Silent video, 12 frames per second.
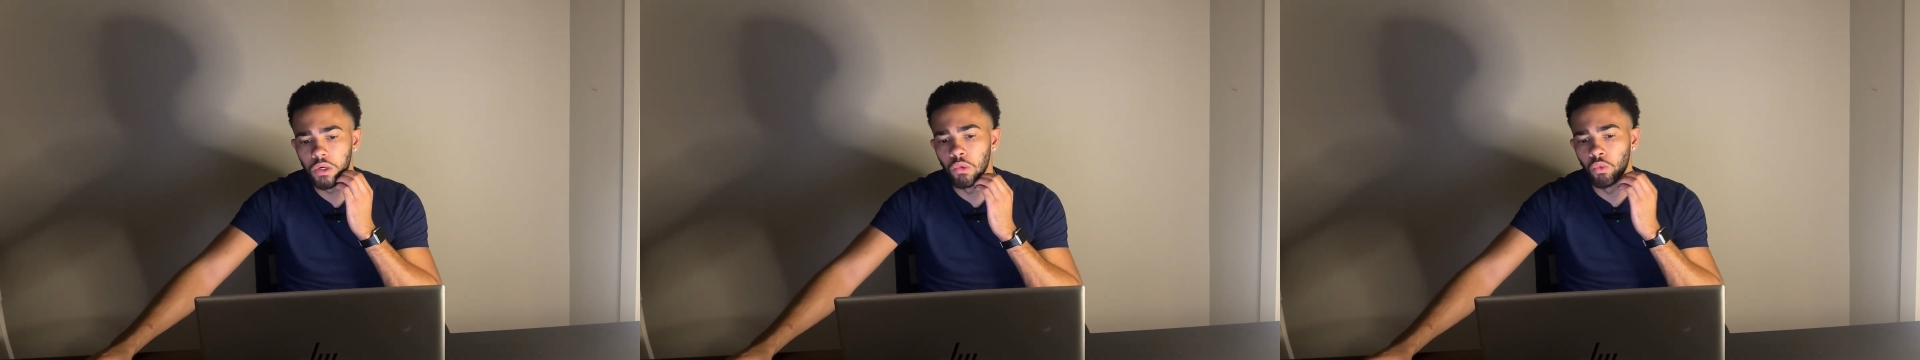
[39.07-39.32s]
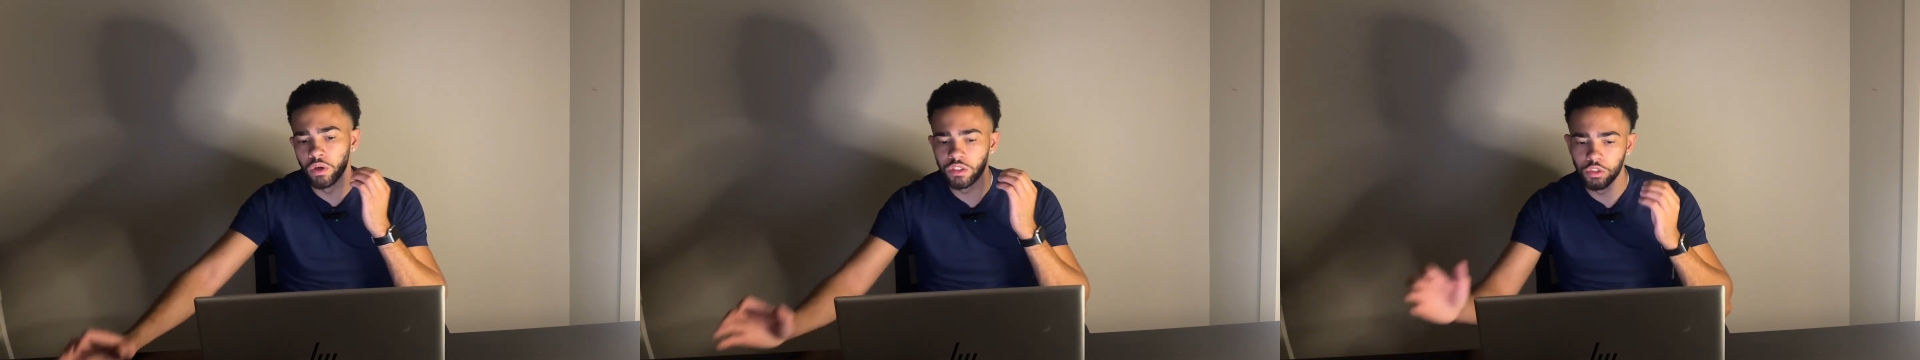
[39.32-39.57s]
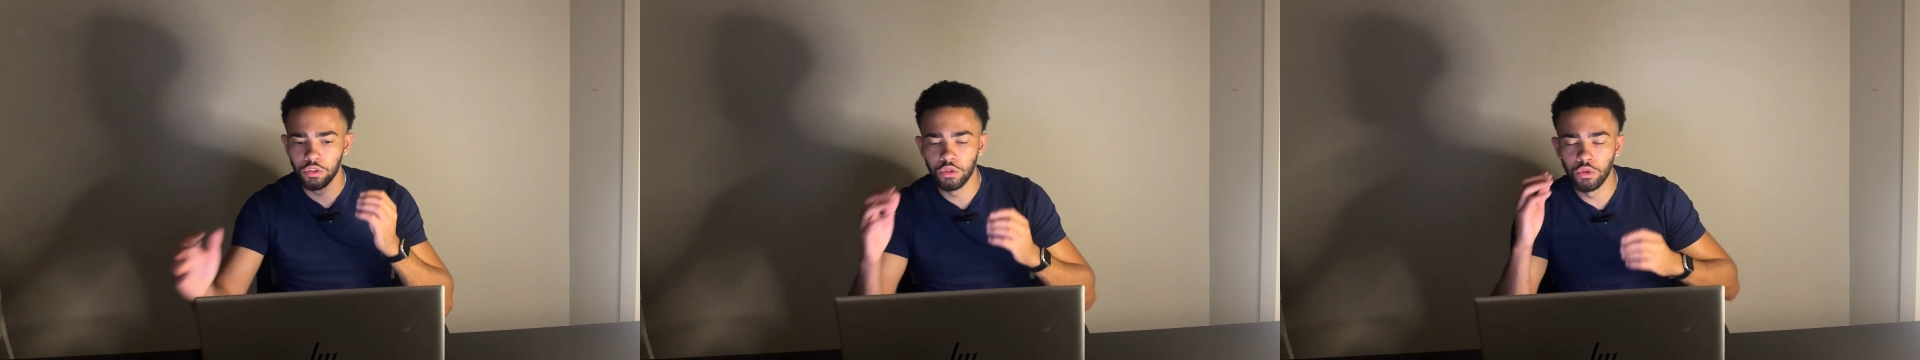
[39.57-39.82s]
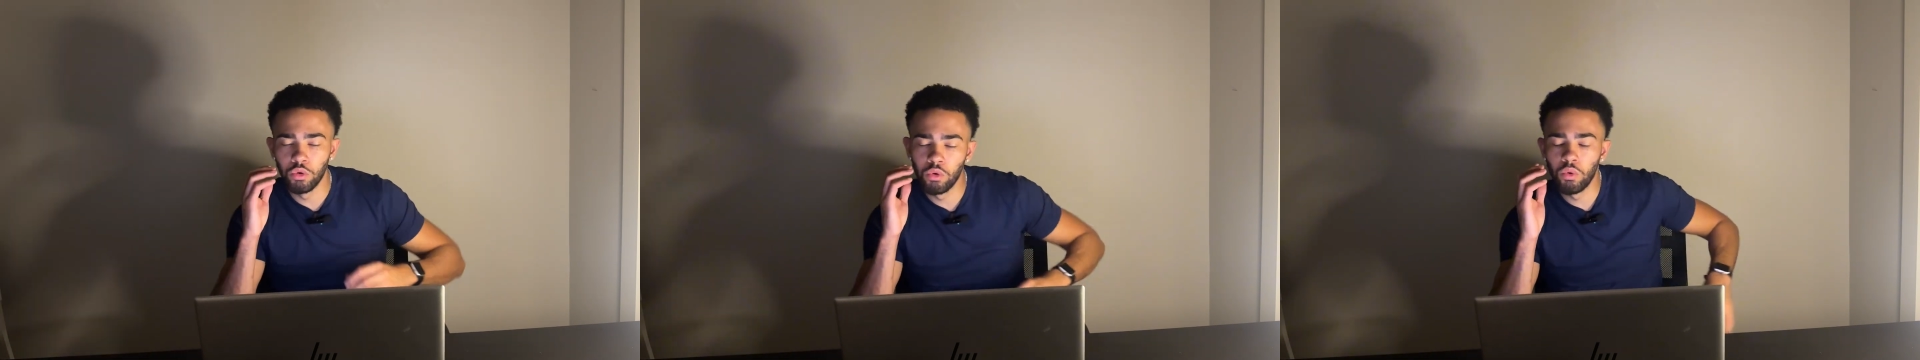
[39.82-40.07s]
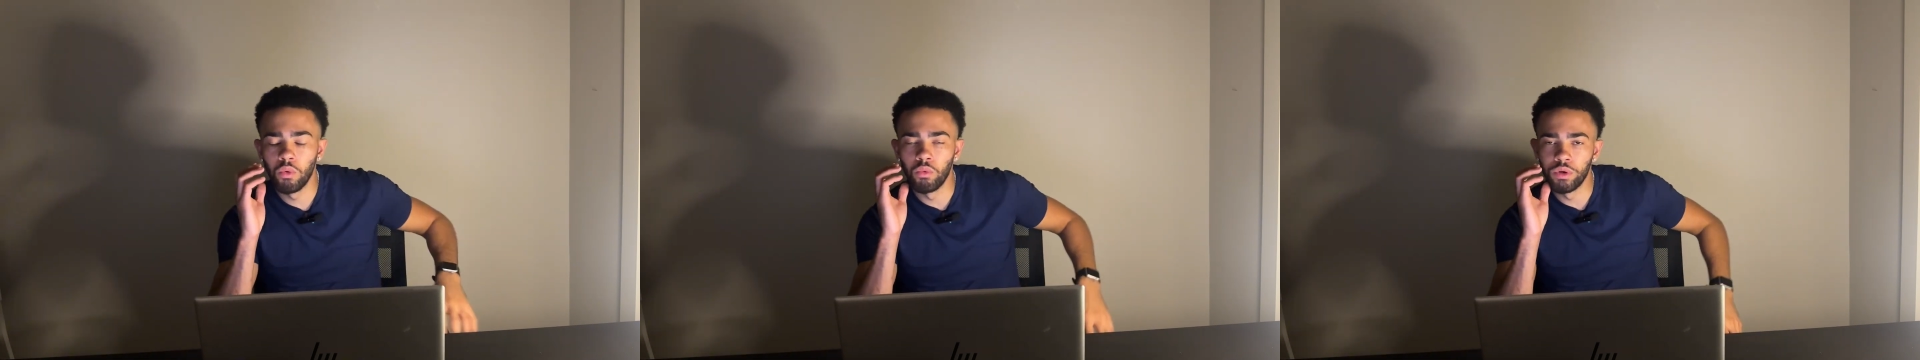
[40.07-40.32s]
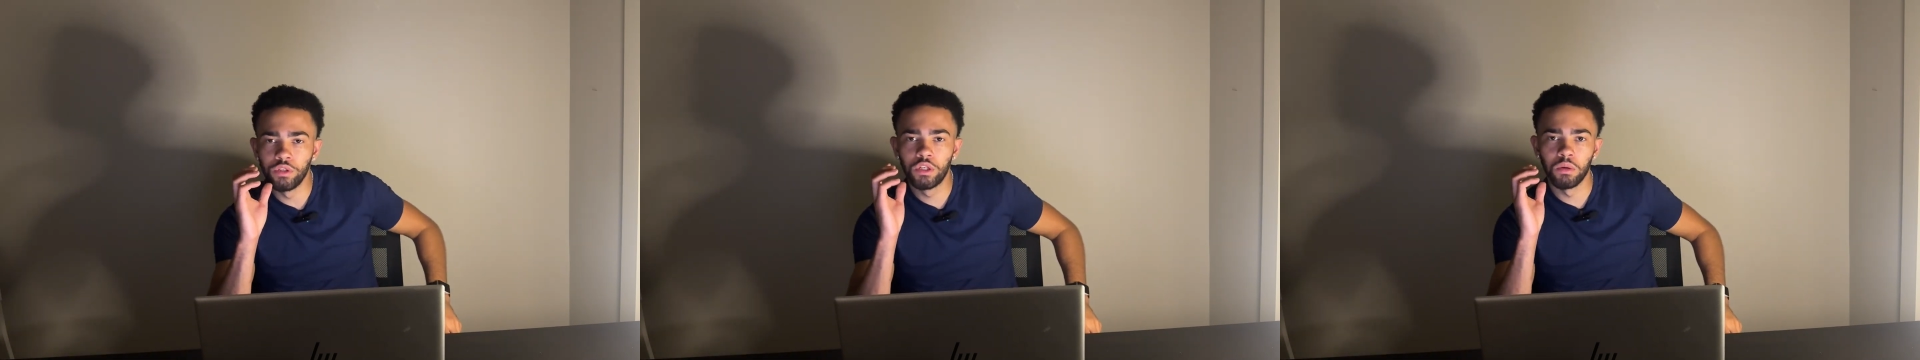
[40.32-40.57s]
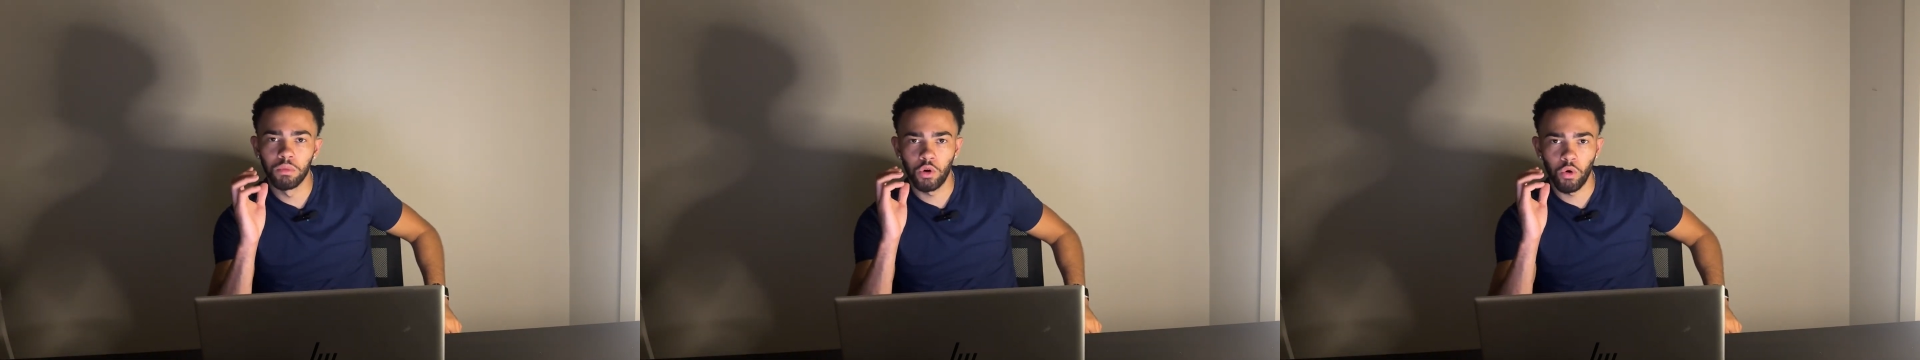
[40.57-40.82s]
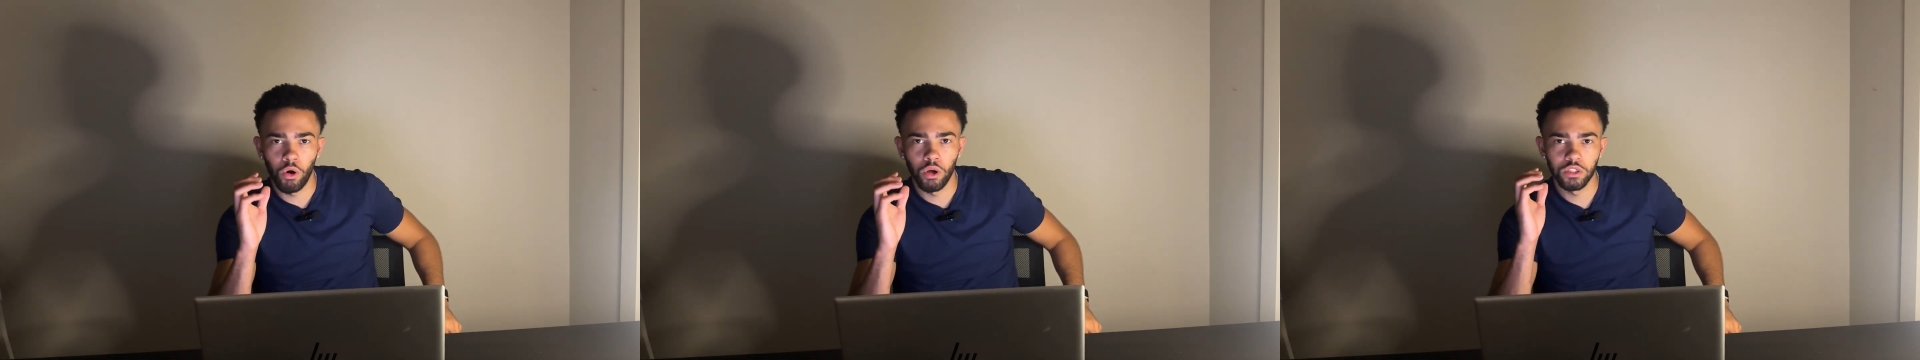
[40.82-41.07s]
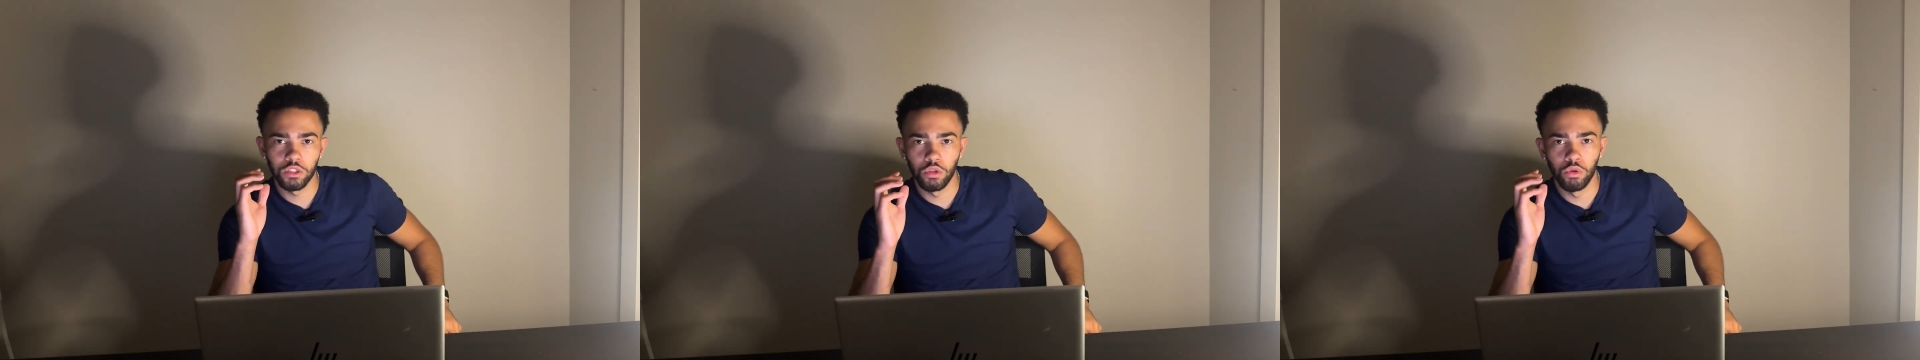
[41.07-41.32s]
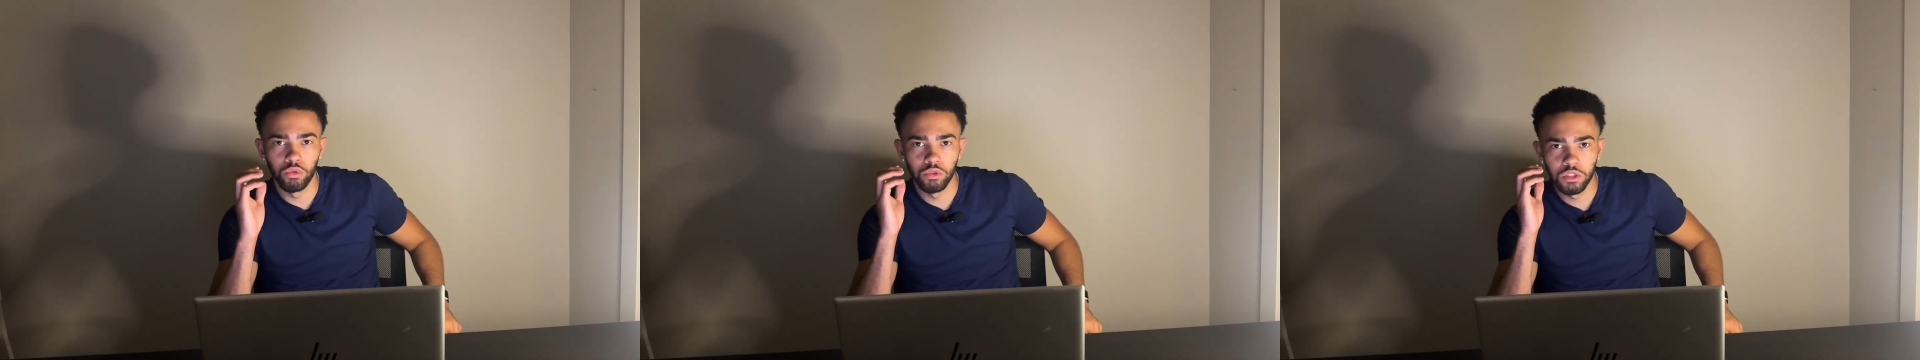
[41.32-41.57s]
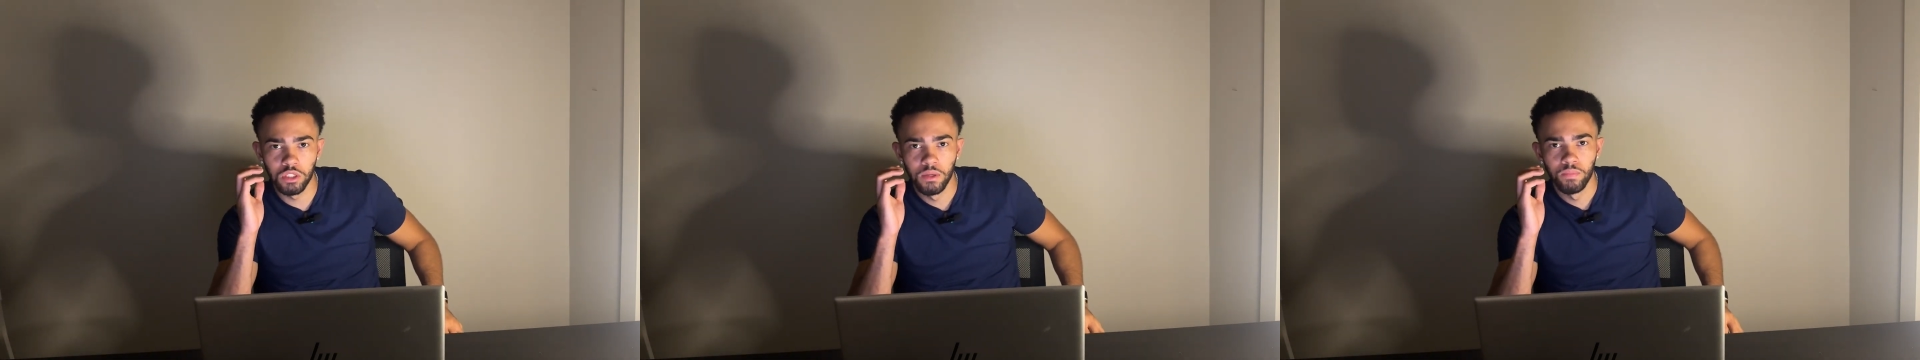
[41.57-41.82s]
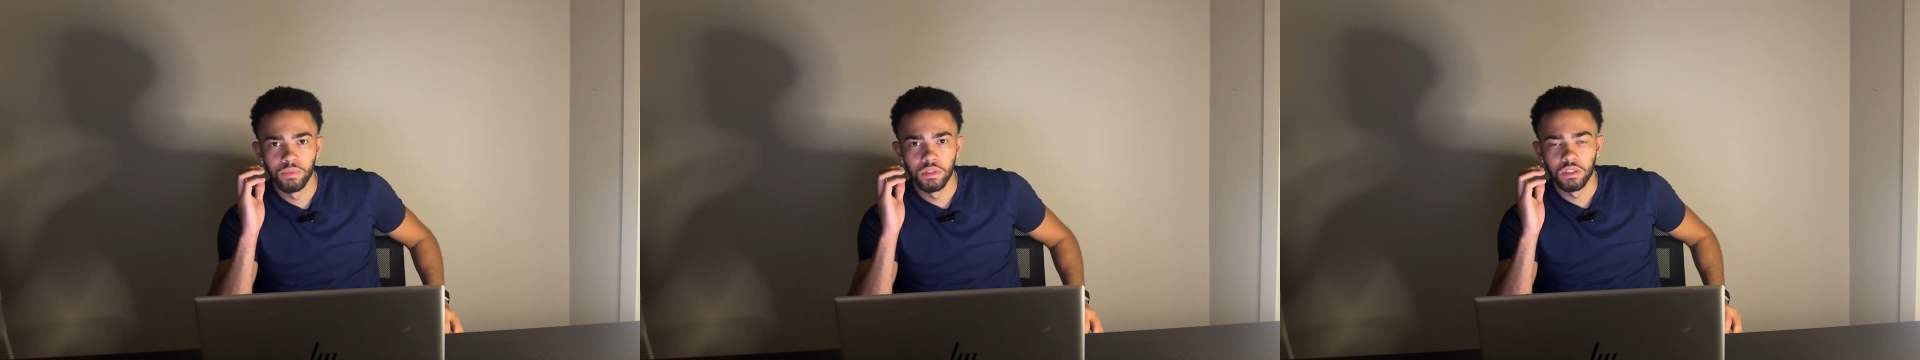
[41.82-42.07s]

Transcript: what to do when you come across those